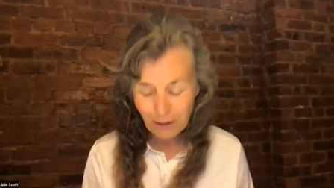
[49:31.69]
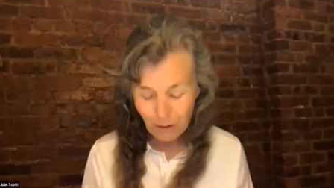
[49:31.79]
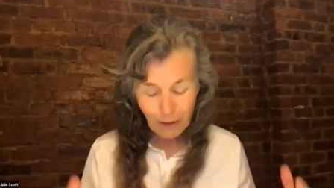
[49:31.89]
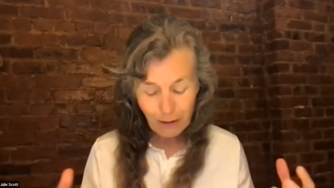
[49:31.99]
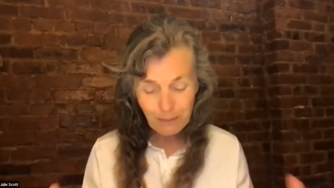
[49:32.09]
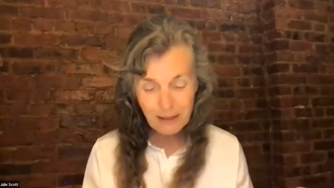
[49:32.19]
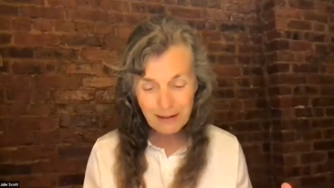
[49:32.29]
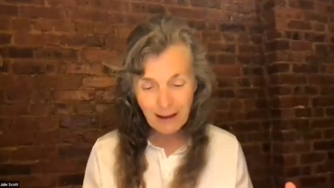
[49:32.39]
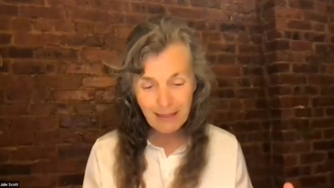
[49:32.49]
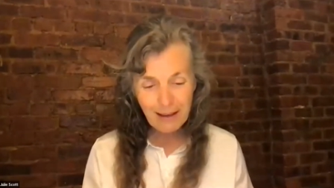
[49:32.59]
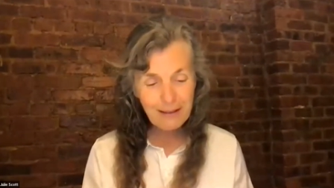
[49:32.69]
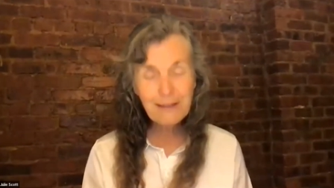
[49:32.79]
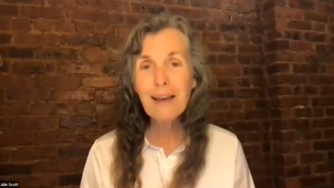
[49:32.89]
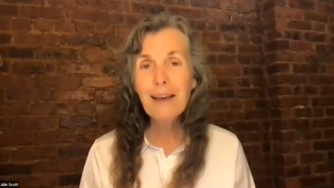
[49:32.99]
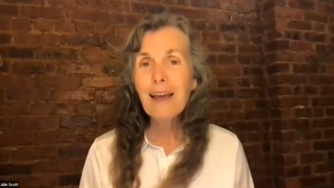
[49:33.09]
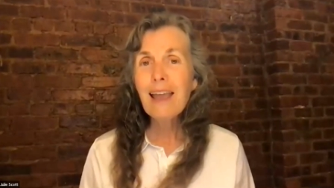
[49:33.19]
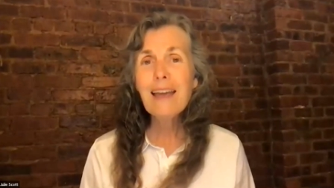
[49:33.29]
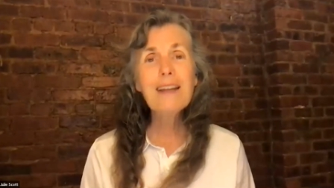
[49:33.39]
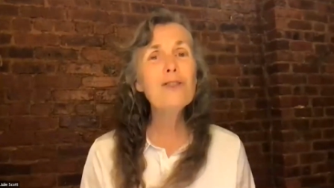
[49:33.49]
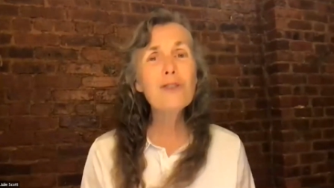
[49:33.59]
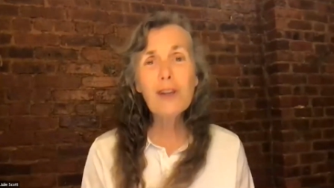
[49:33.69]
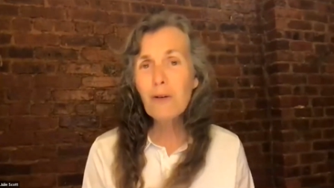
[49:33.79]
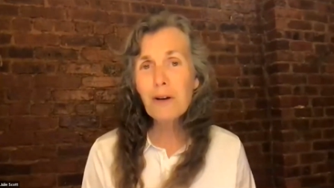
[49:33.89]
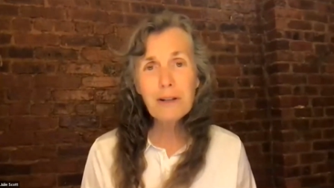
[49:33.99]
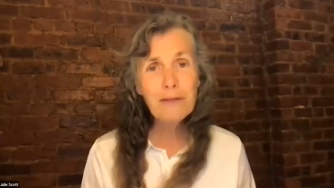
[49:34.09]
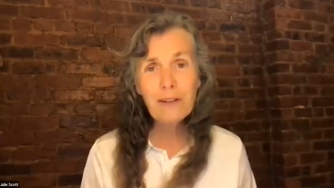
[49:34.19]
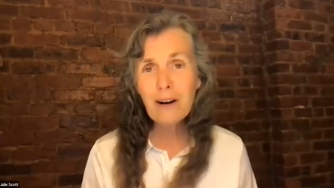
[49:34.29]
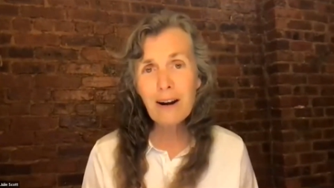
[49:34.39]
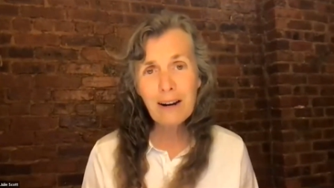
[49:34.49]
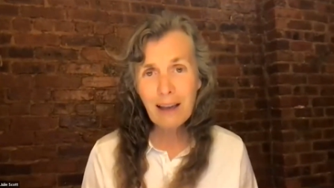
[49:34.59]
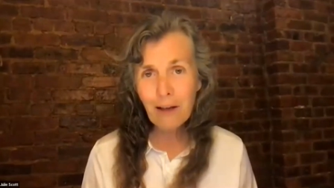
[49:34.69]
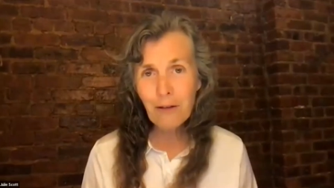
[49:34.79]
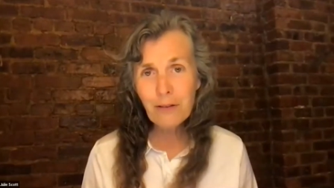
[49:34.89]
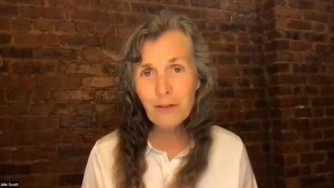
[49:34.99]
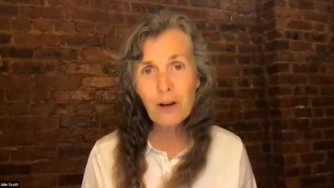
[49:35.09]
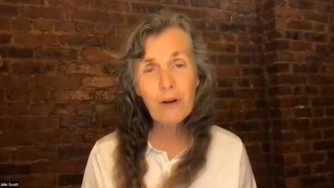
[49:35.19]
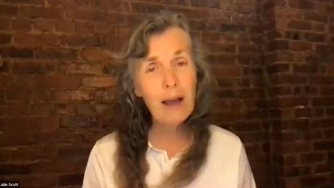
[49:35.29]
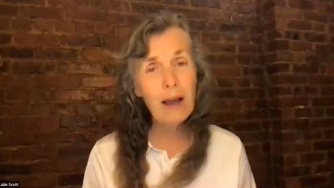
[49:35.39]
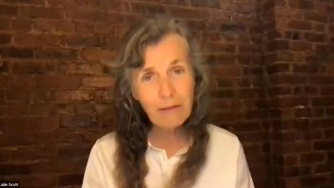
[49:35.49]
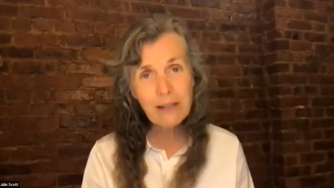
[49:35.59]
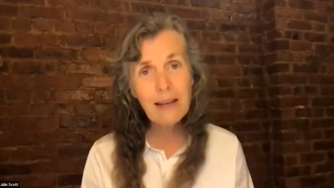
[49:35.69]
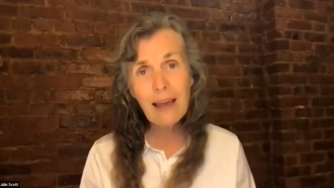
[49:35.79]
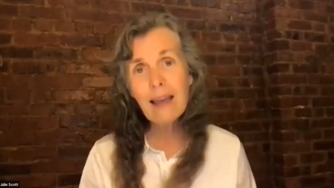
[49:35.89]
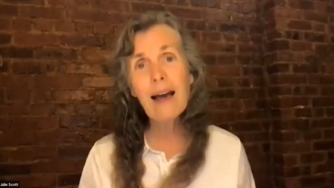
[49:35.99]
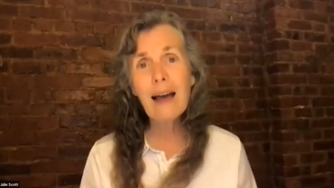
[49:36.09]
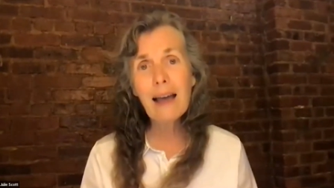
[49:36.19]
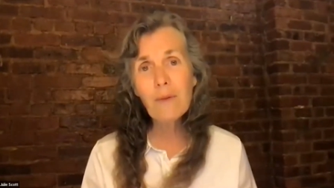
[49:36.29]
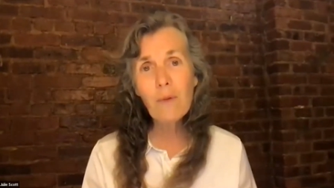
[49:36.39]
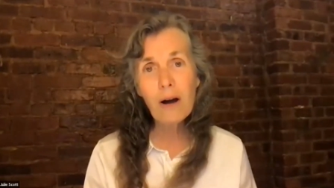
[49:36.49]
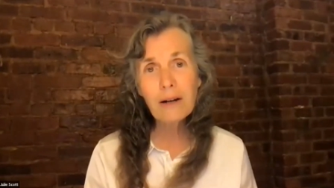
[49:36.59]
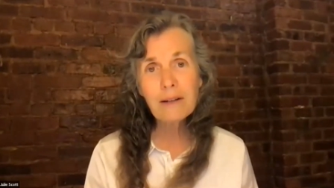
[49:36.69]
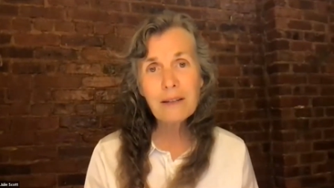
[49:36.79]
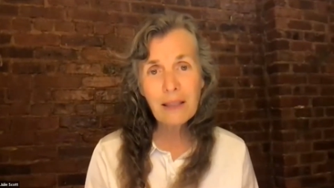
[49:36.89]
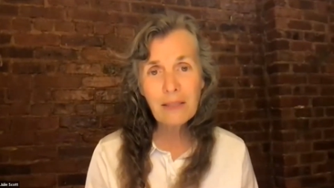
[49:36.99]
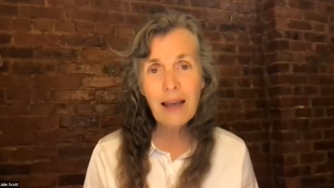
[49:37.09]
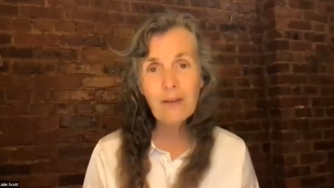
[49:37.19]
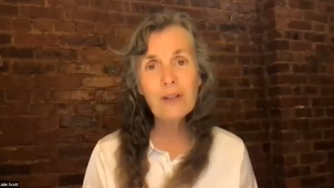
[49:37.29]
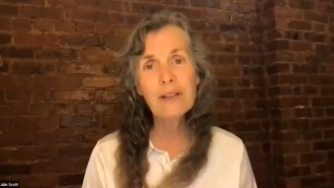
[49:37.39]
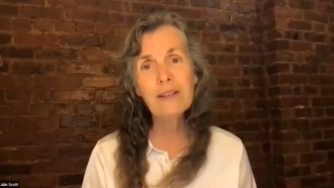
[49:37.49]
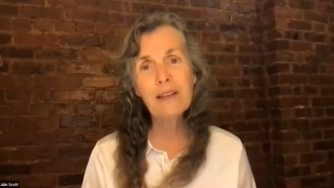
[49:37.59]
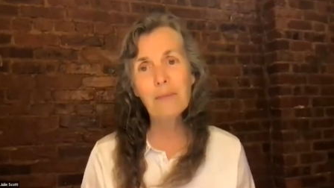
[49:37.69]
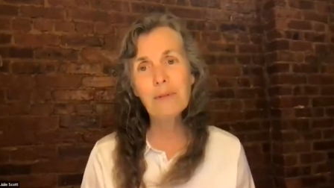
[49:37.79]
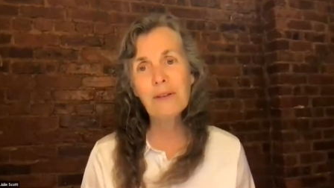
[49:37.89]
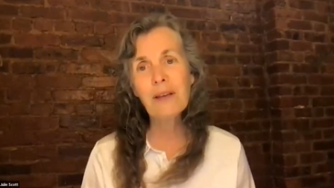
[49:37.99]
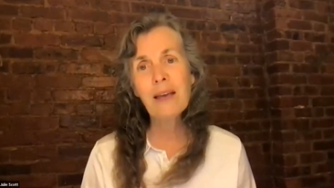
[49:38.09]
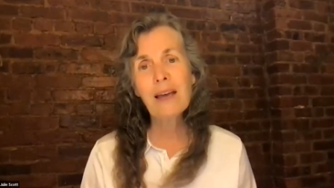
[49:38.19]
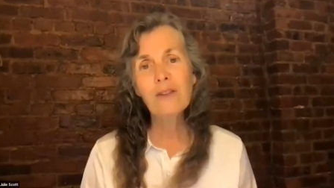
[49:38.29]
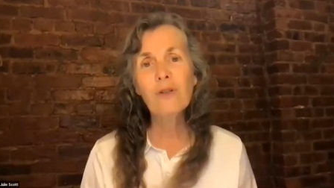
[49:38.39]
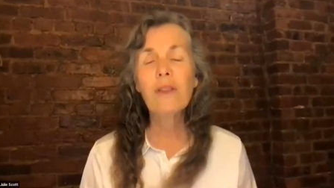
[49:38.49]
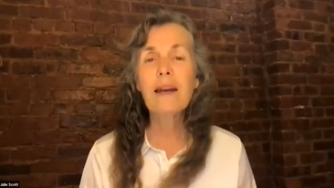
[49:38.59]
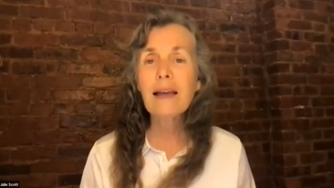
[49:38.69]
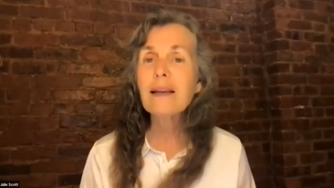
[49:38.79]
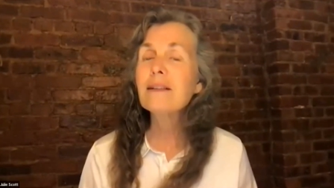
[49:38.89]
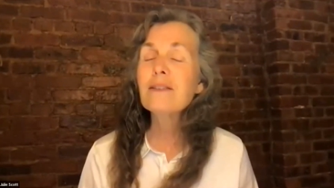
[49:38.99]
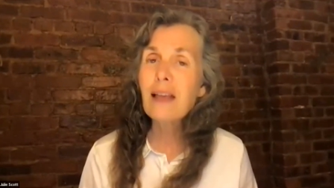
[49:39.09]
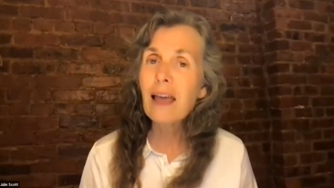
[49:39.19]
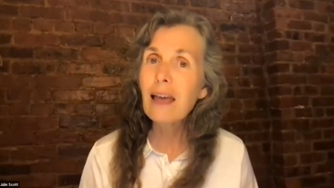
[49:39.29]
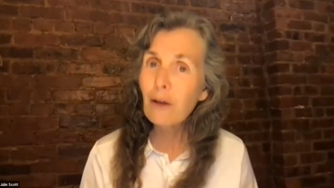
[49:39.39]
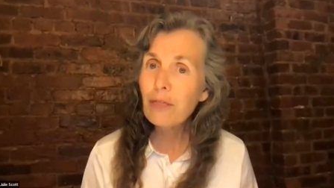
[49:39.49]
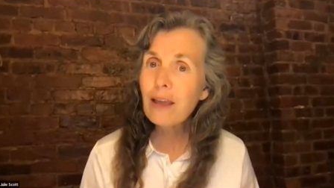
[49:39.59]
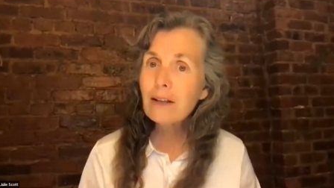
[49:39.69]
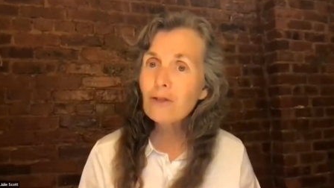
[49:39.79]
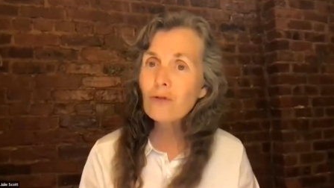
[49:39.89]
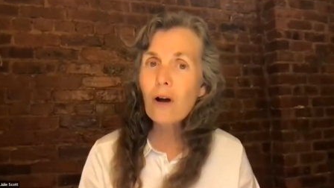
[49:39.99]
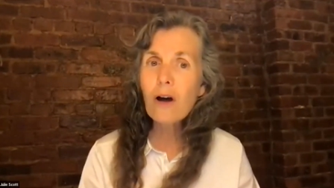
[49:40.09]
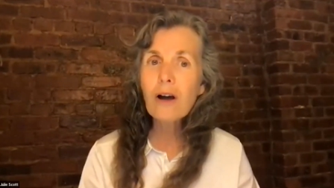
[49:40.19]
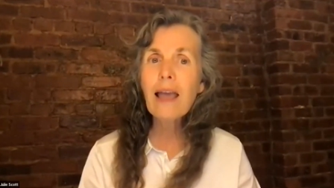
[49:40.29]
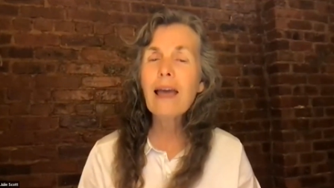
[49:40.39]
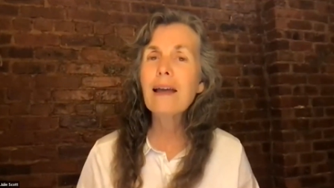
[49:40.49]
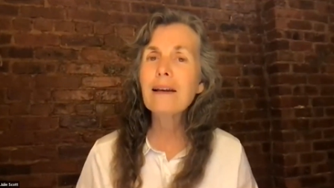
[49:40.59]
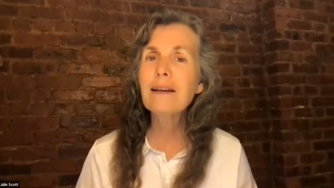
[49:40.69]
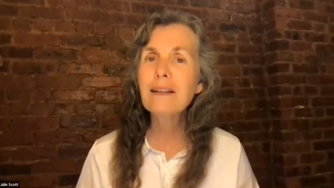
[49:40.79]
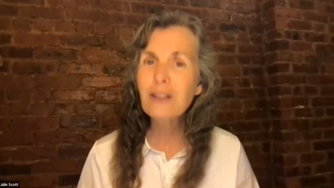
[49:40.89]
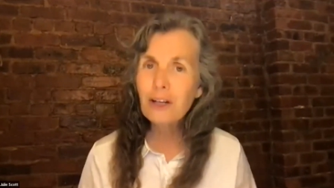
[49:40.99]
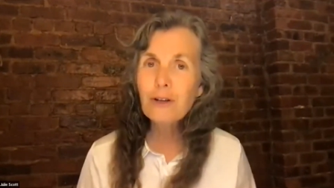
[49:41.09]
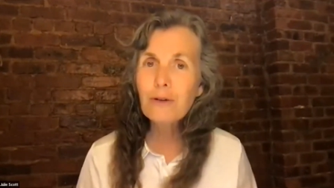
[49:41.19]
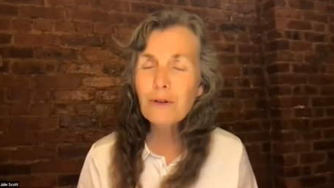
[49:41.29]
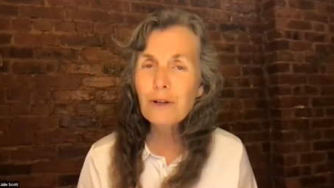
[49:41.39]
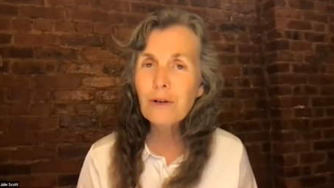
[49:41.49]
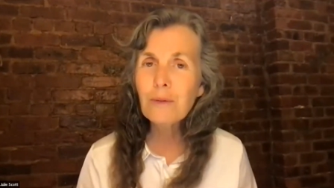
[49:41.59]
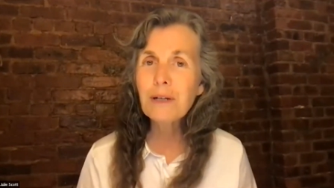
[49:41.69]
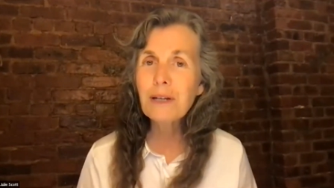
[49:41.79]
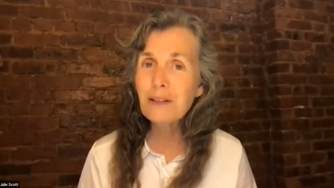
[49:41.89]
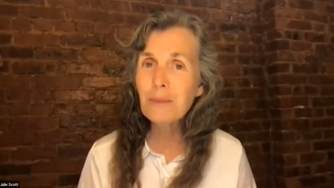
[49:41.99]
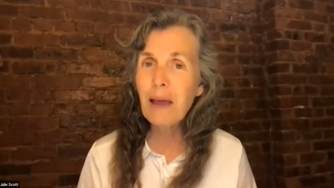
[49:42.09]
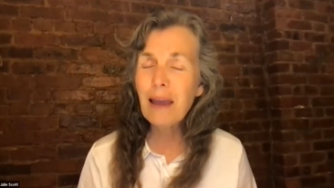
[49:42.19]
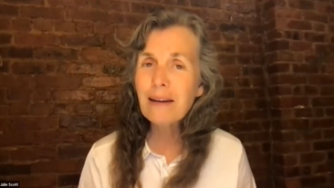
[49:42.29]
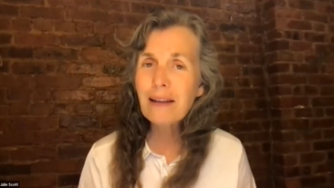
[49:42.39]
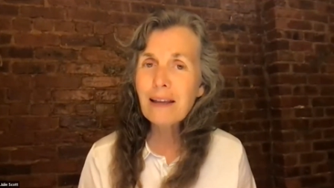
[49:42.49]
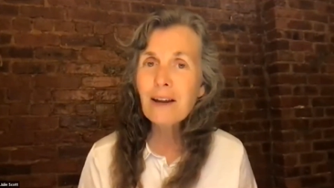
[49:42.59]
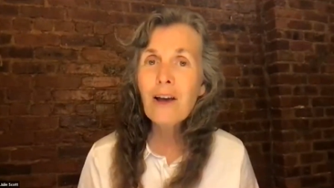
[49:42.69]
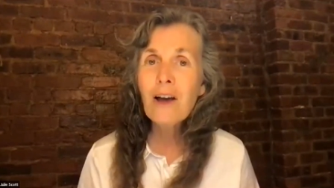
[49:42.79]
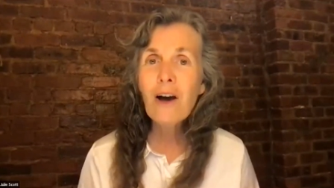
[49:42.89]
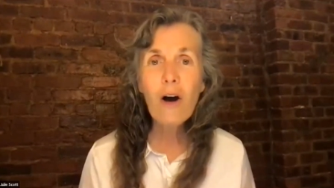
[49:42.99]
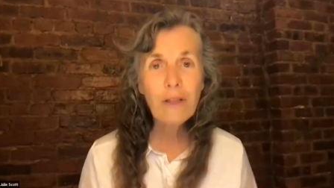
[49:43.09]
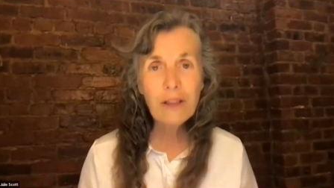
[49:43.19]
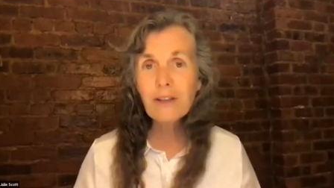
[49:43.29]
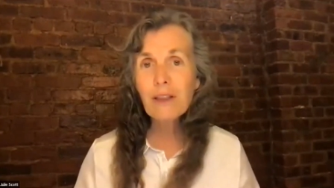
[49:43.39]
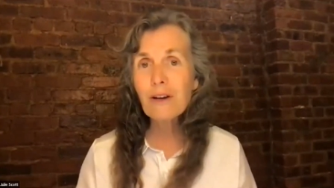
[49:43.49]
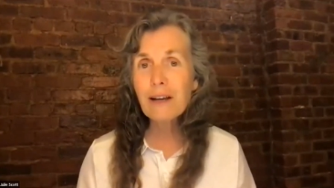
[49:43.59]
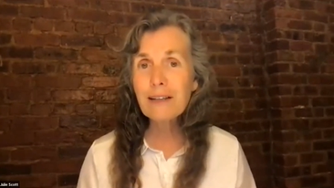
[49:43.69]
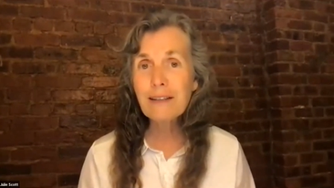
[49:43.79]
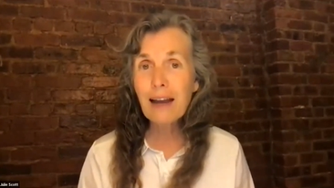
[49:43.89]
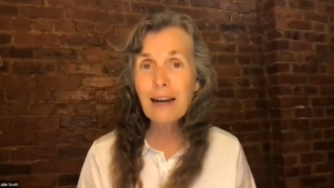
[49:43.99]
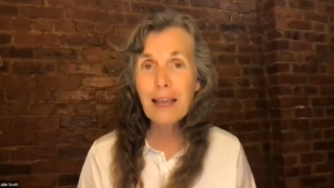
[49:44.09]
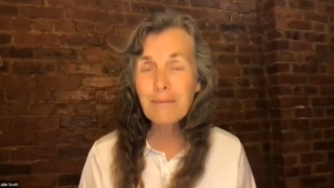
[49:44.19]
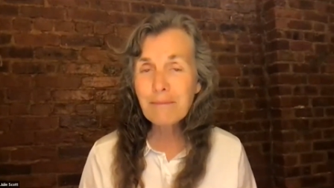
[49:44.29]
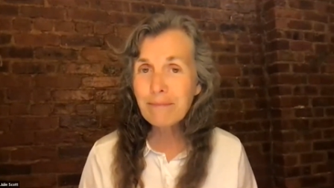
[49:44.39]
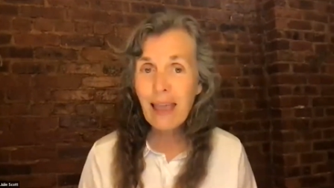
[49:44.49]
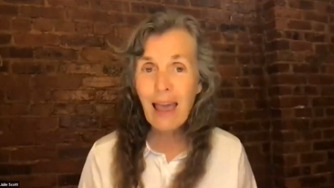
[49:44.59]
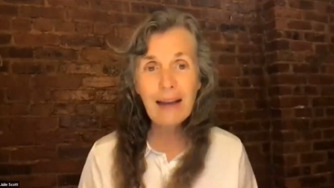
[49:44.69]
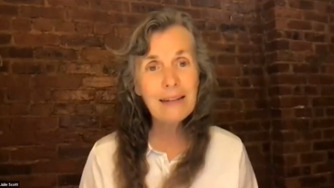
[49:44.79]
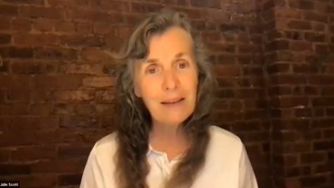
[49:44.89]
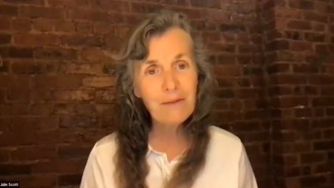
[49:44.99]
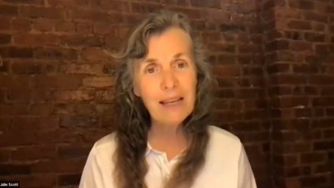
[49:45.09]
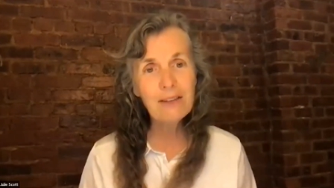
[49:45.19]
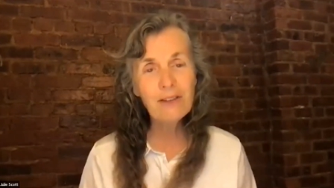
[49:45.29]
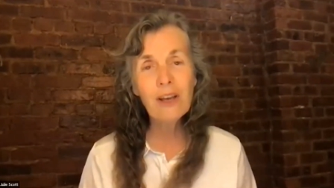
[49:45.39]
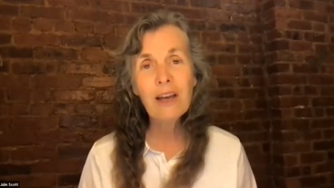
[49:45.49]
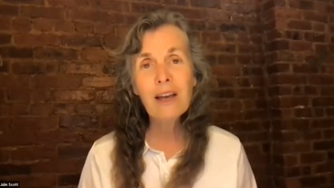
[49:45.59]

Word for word: You've heard me say this. It is so good for our health. So every day I walk 10,000 steps so that I can stay healthy and strong and continue to participate in all these other exciting activities.